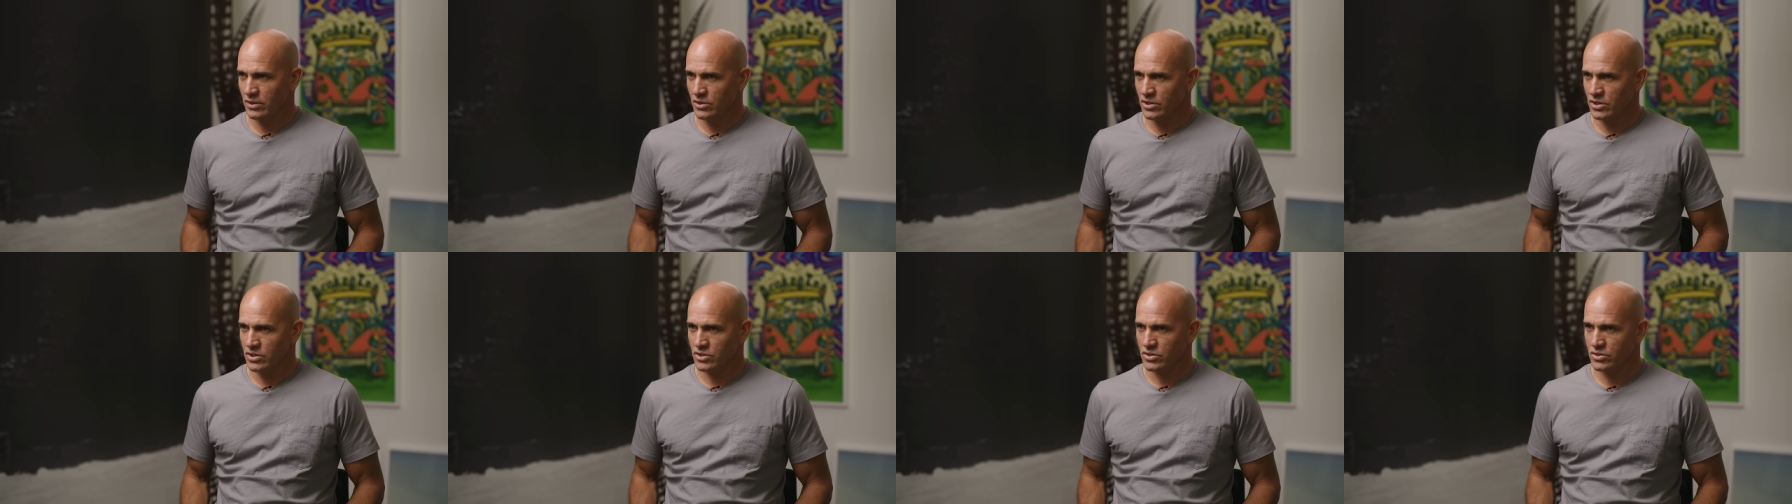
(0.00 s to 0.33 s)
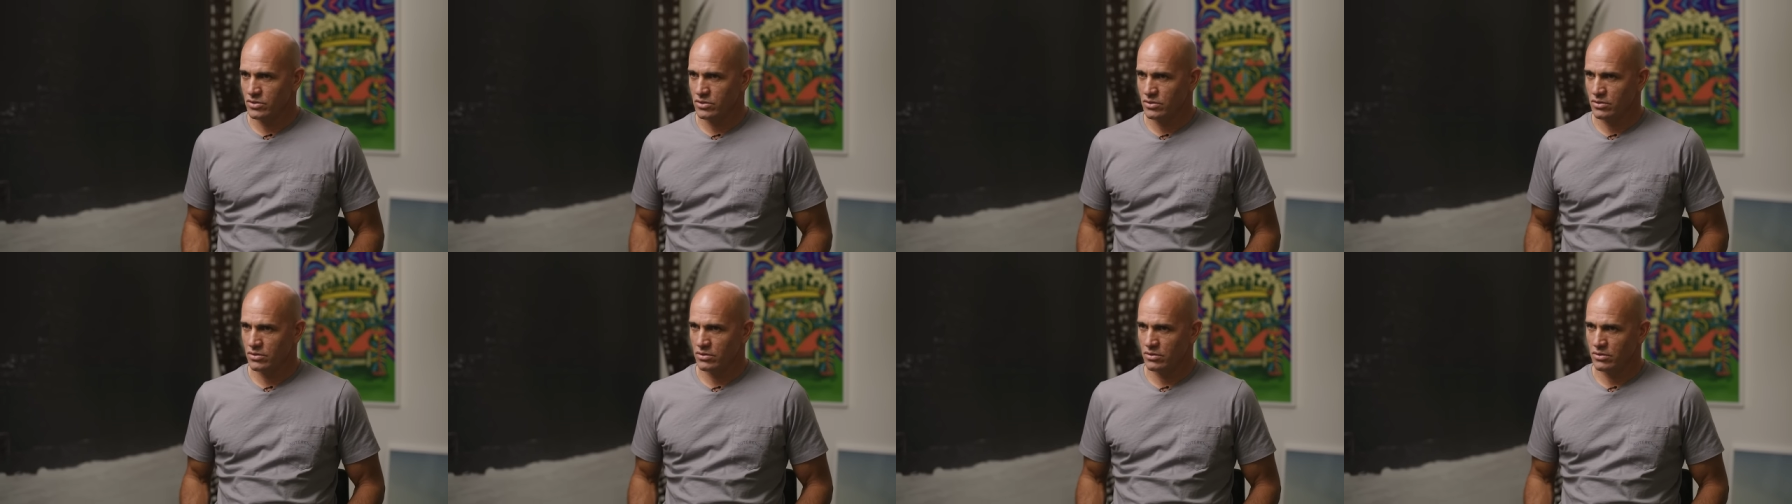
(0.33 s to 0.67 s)
You're just
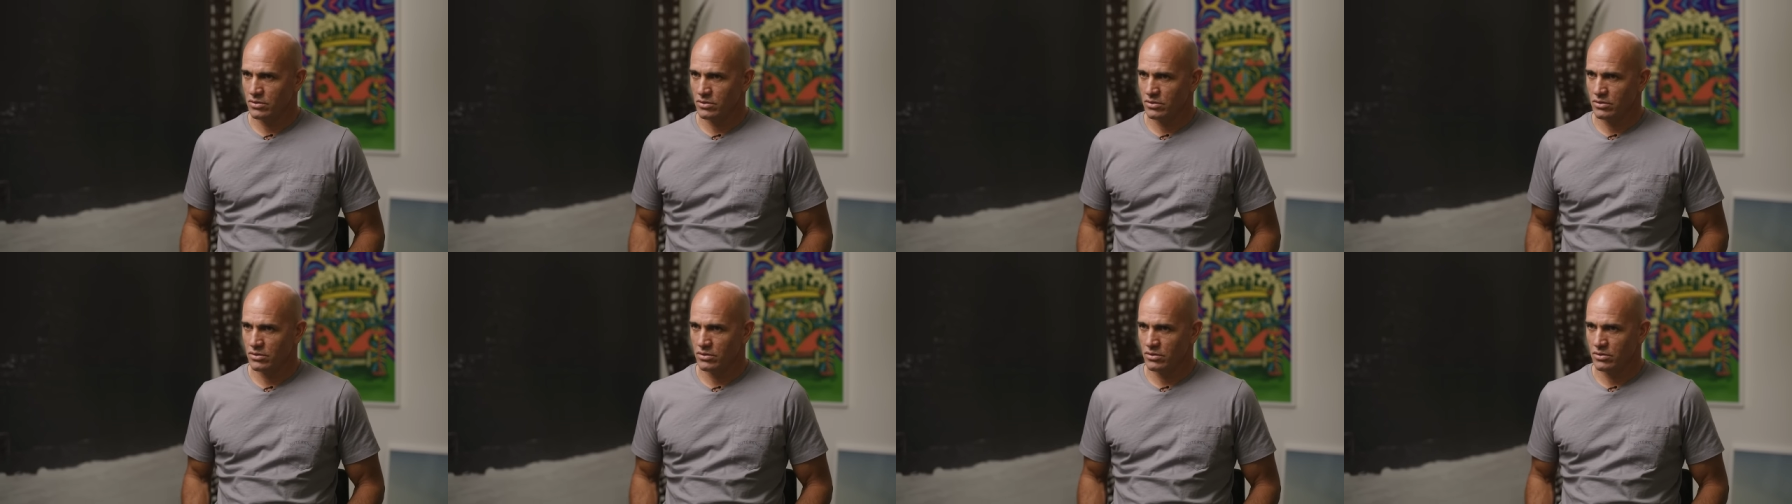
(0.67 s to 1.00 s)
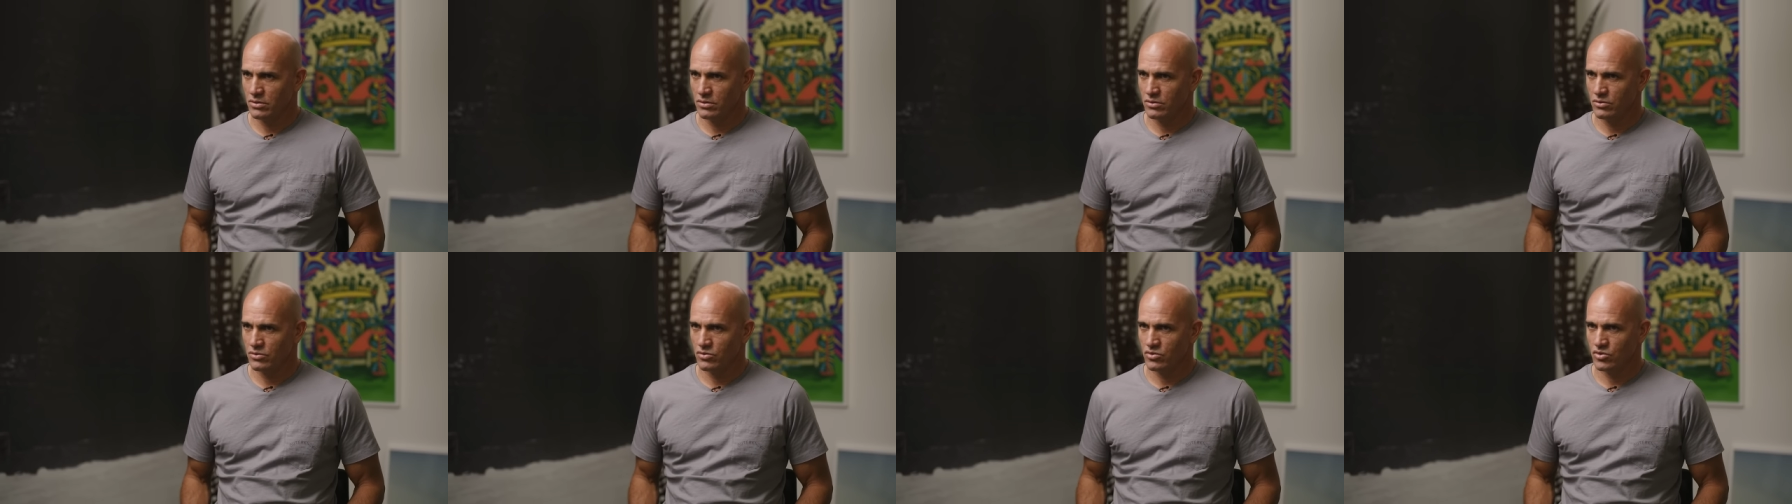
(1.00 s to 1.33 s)

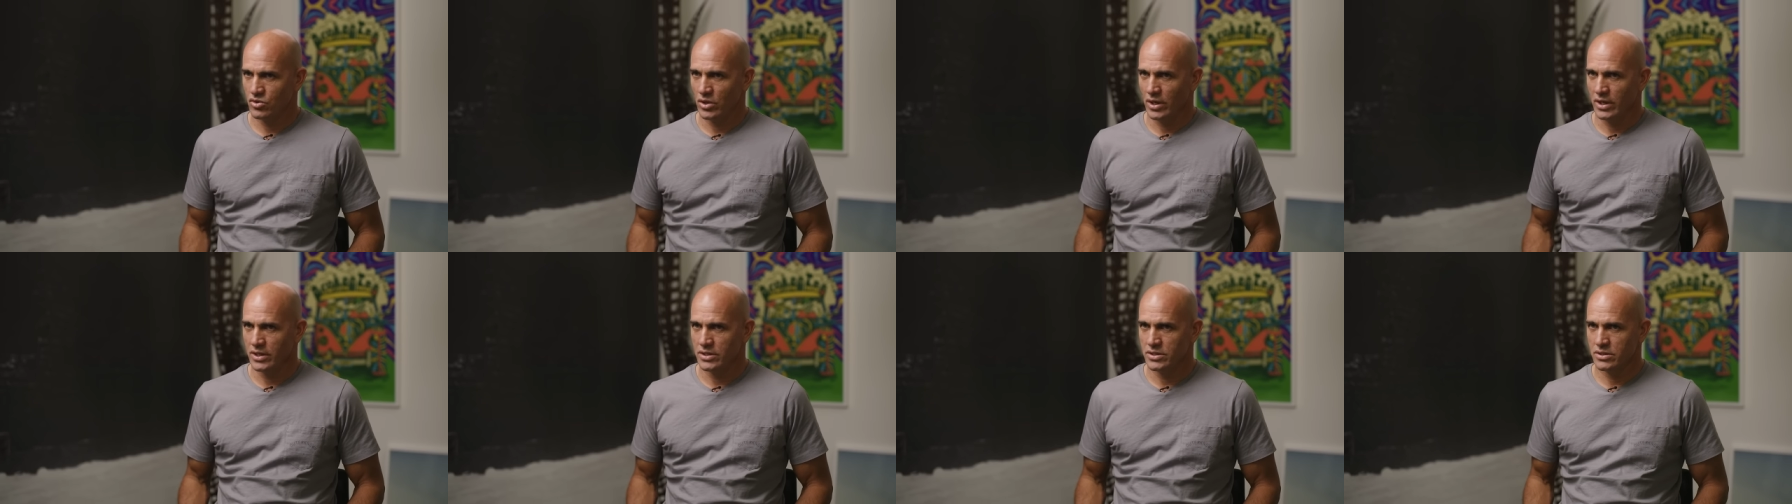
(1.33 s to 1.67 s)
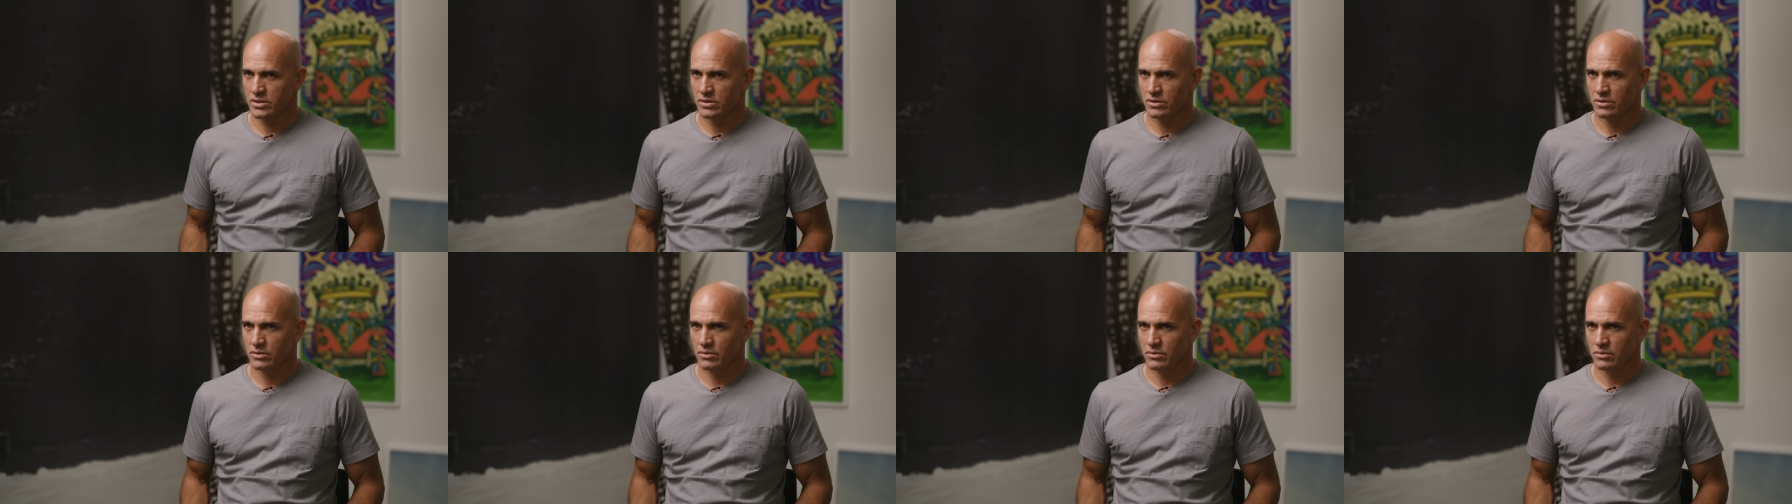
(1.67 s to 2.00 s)
trying
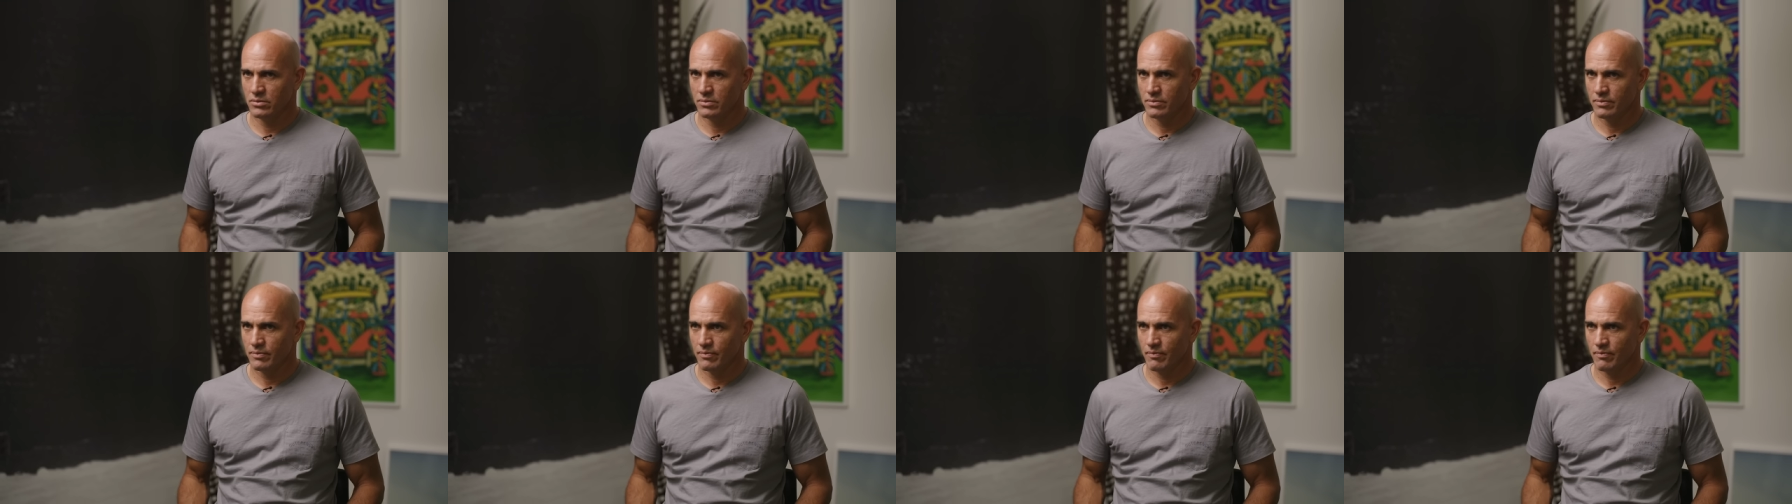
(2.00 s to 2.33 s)
to,